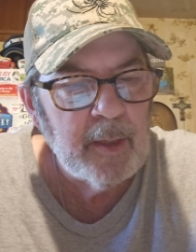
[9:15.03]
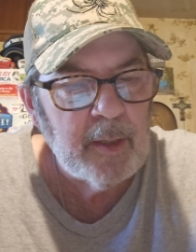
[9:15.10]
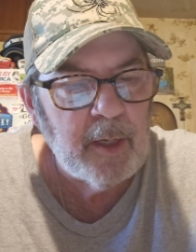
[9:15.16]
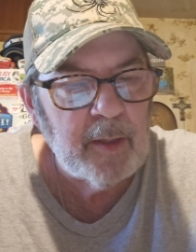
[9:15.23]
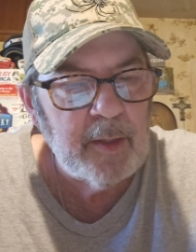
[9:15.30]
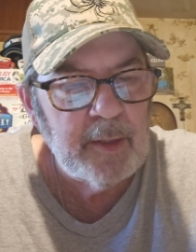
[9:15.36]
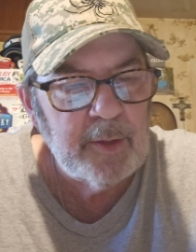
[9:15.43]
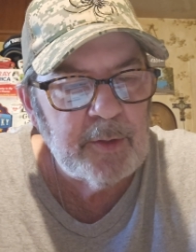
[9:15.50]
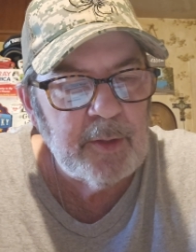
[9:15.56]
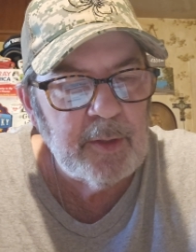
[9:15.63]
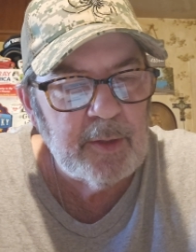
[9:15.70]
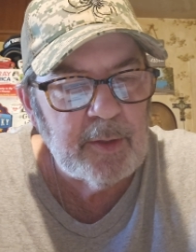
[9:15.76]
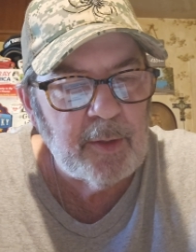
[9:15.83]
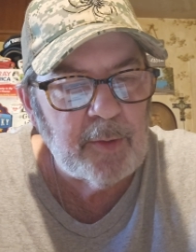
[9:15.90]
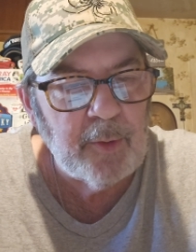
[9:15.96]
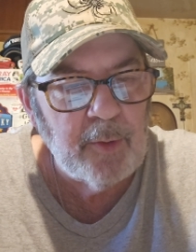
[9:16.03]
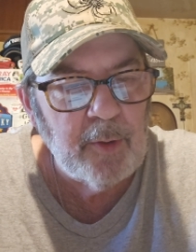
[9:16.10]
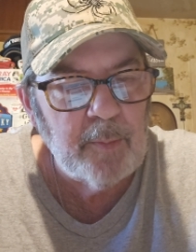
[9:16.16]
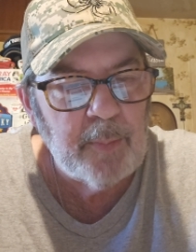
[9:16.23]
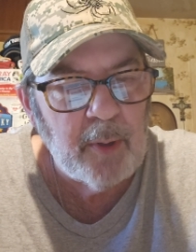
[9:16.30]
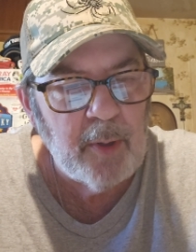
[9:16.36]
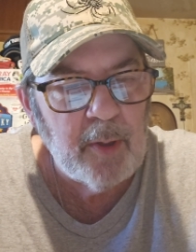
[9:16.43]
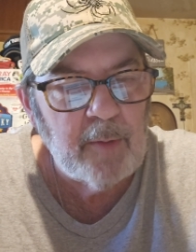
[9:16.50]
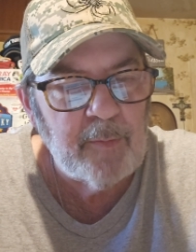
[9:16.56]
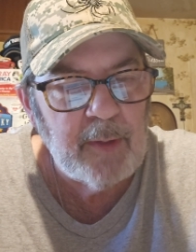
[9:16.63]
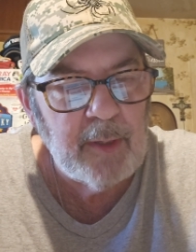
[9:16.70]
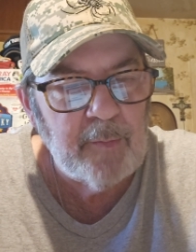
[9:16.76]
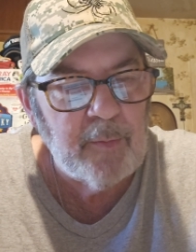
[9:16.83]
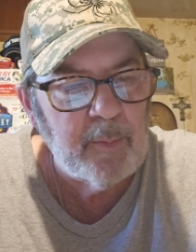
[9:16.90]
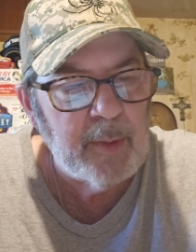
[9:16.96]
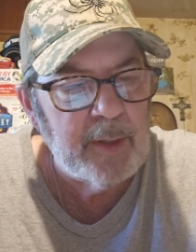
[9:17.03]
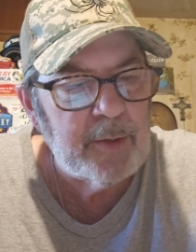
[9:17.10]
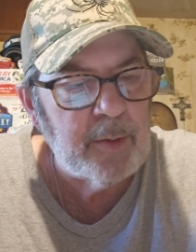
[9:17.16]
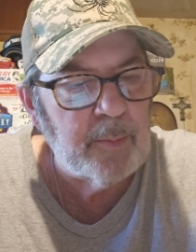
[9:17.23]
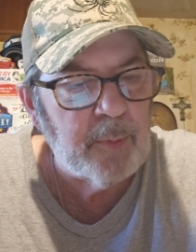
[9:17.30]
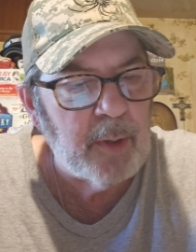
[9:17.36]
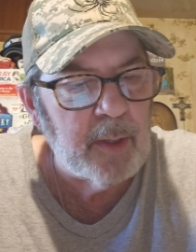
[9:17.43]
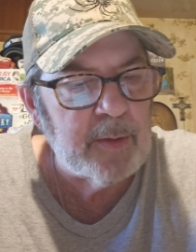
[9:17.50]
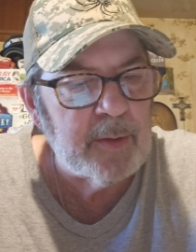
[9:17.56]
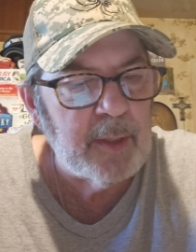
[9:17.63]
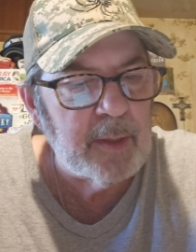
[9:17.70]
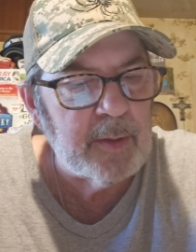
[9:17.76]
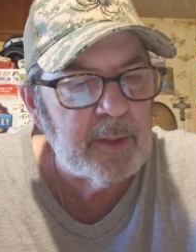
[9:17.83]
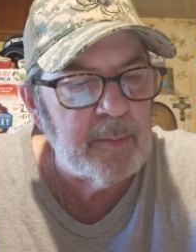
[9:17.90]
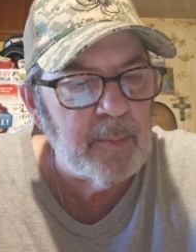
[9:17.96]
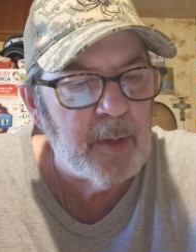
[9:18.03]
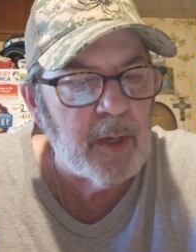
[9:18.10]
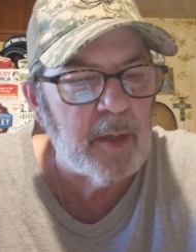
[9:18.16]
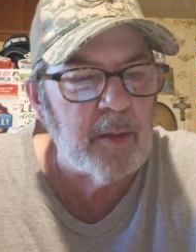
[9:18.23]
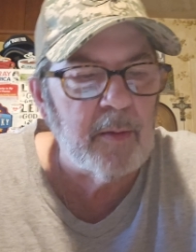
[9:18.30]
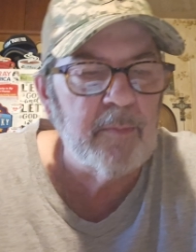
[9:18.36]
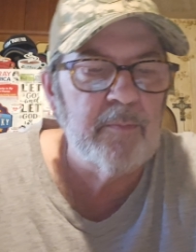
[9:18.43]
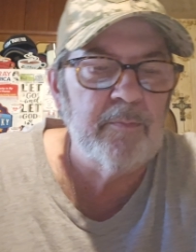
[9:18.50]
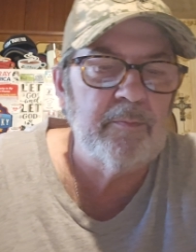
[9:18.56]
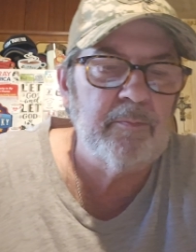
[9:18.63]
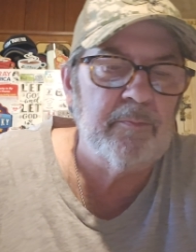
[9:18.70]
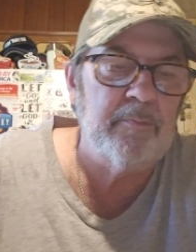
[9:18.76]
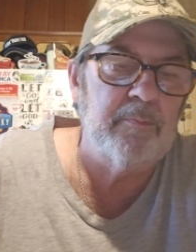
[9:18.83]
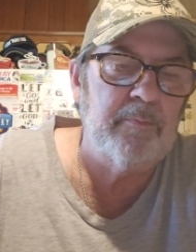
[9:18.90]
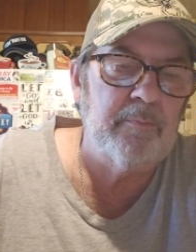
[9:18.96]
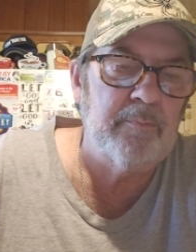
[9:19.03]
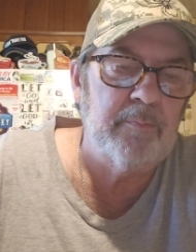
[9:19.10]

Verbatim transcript: Cognition is the third part of the information processing model. Hmm.